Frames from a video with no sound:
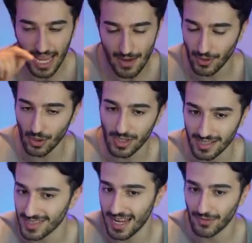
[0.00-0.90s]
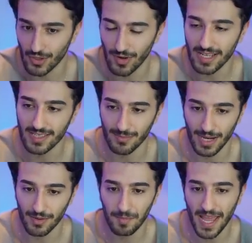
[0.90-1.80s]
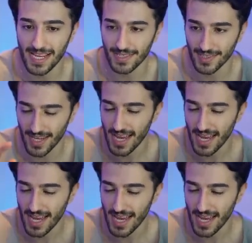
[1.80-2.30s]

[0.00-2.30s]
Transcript: Even though he doesn't have the greatest amount of pace,